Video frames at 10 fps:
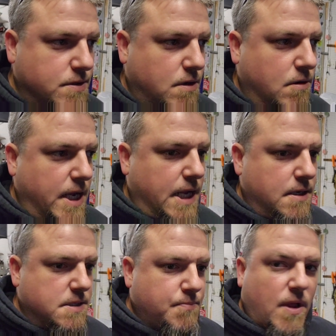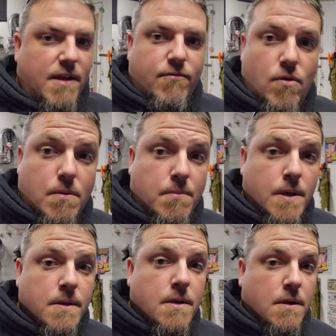ago, I had this platform
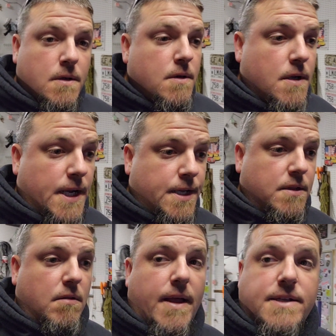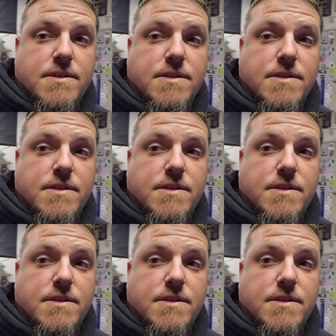and I cut the legs off of it.